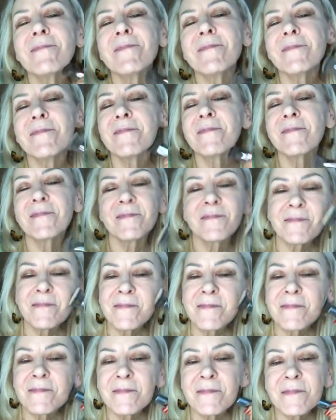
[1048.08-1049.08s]
Mm.
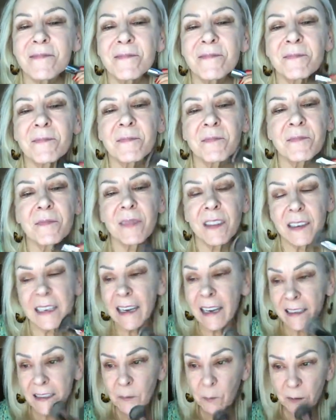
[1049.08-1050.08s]

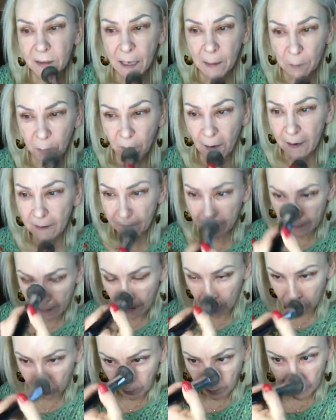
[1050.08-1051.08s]
Yes, when they brought
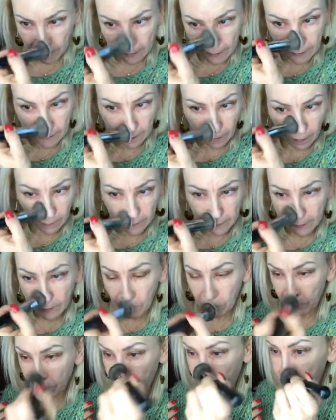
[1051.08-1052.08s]
out the our
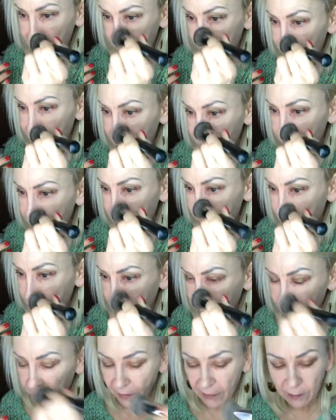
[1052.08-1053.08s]
liquid foundation,
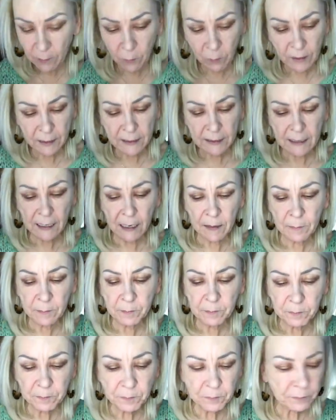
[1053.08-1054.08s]
it was
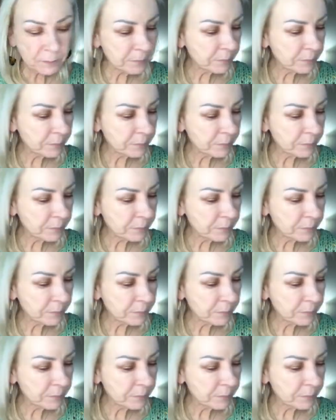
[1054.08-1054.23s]
um,